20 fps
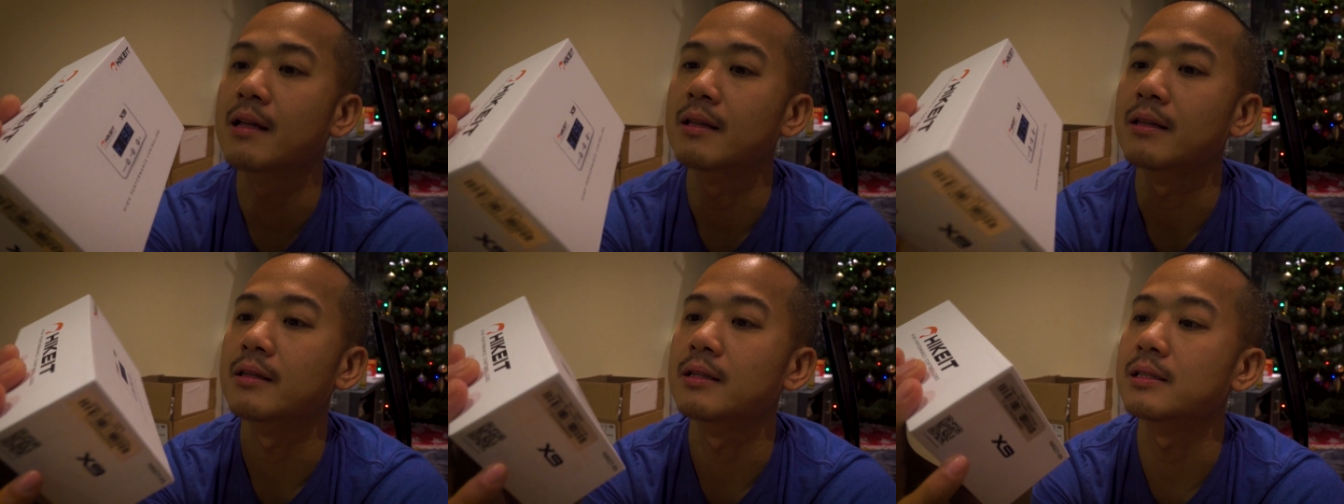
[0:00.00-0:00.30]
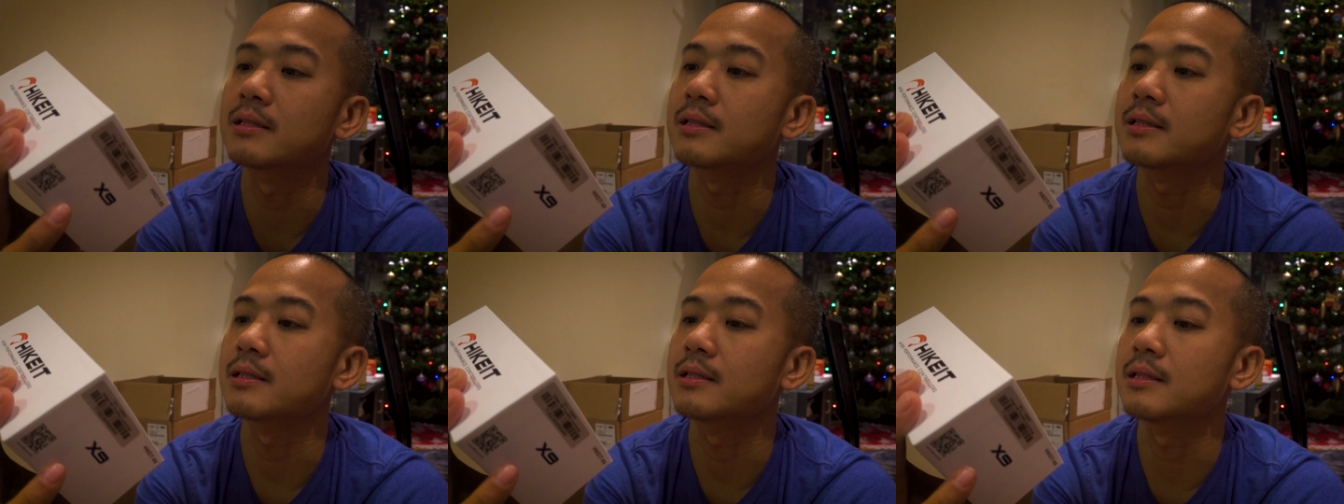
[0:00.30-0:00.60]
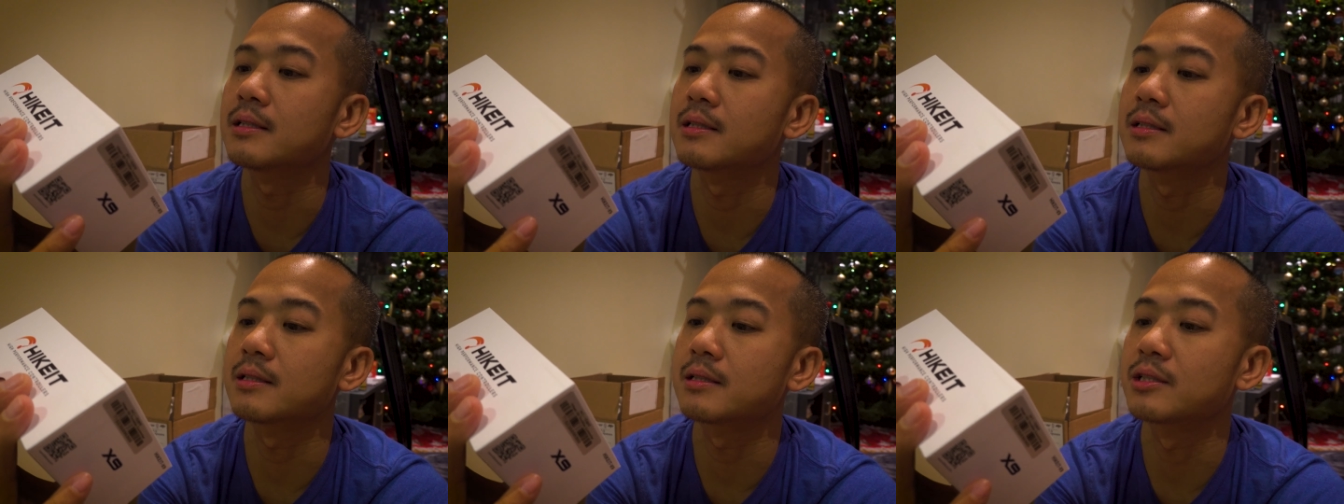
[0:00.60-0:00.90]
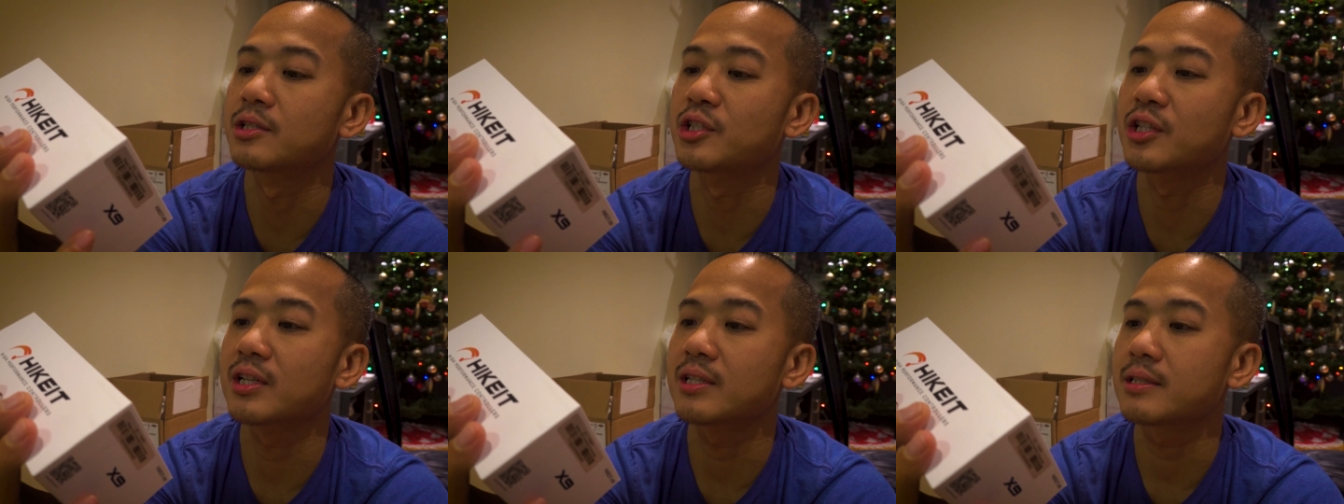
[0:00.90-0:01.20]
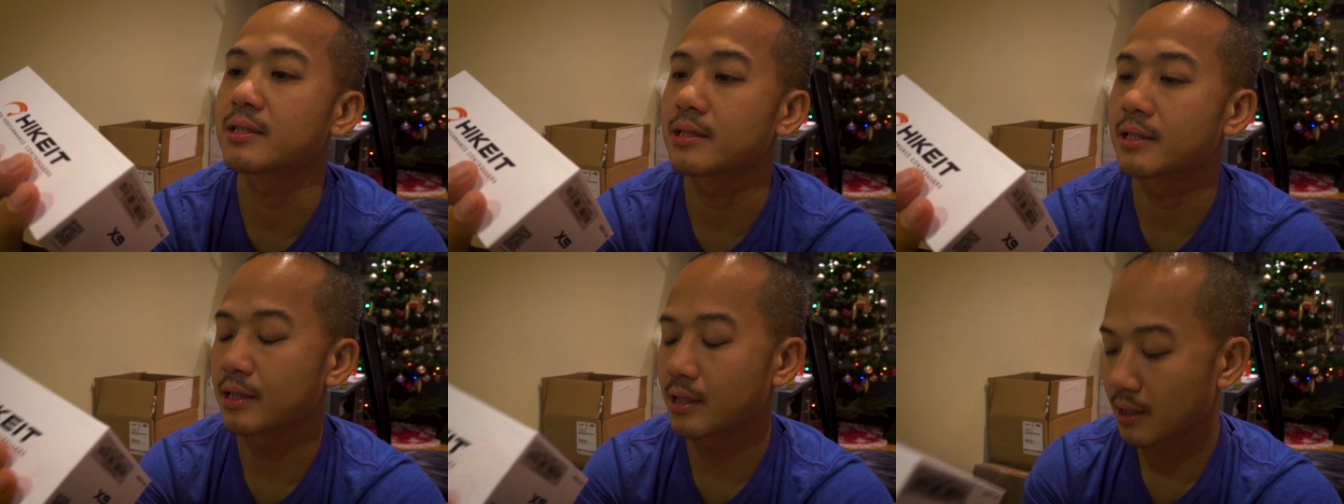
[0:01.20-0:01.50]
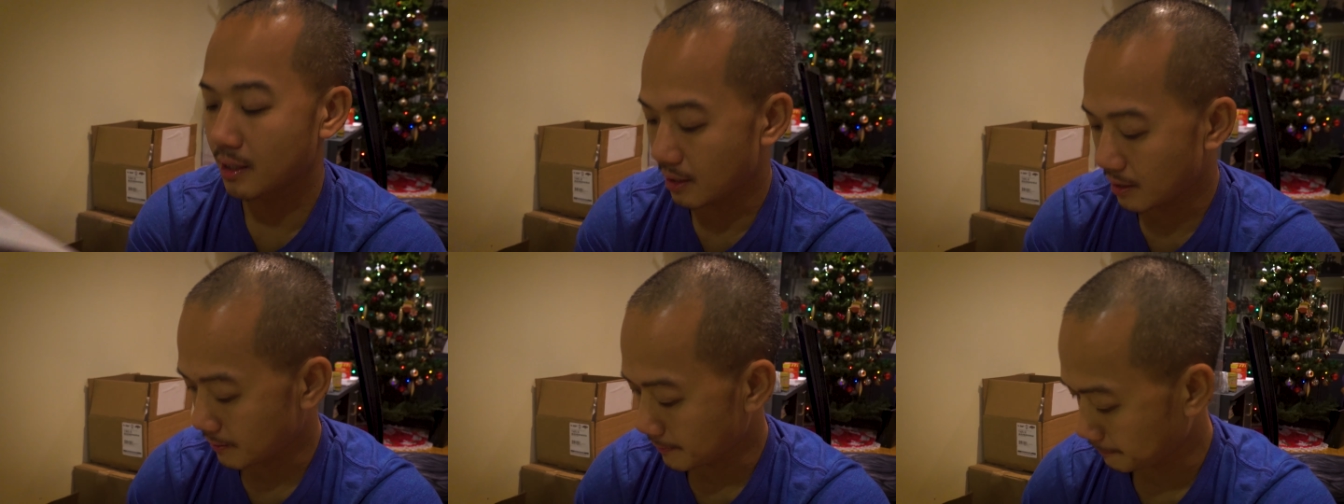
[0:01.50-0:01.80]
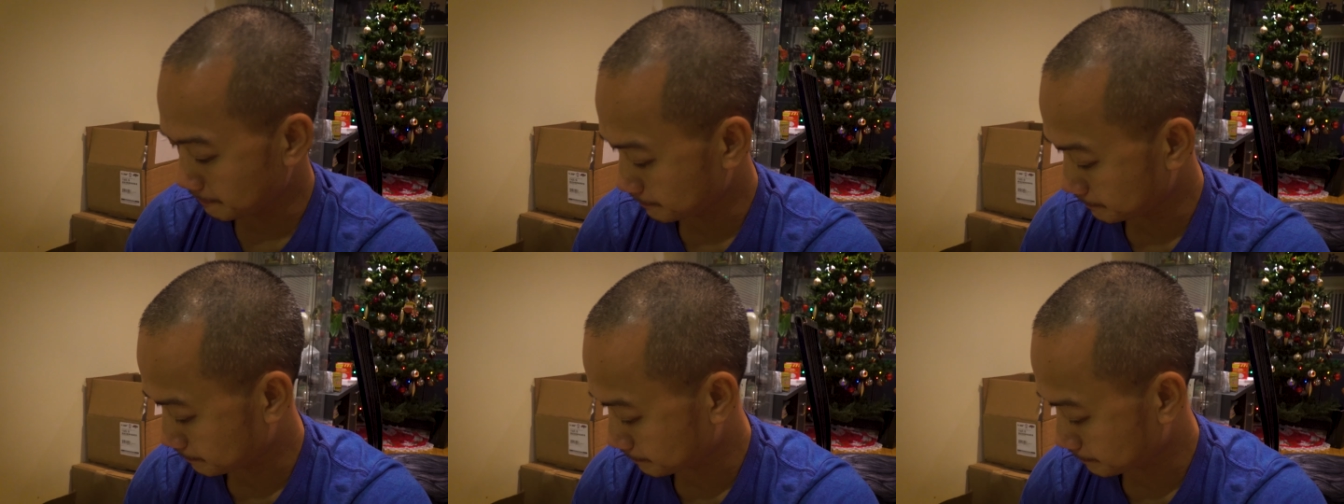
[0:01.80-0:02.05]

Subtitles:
This is just a